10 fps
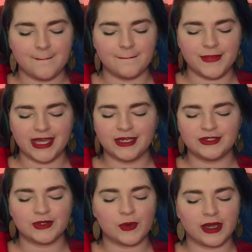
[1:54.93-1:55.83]
big
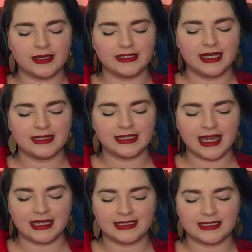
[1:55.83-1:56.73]
door in the
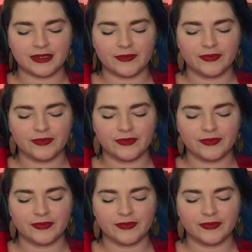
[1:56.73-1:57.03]
calendar.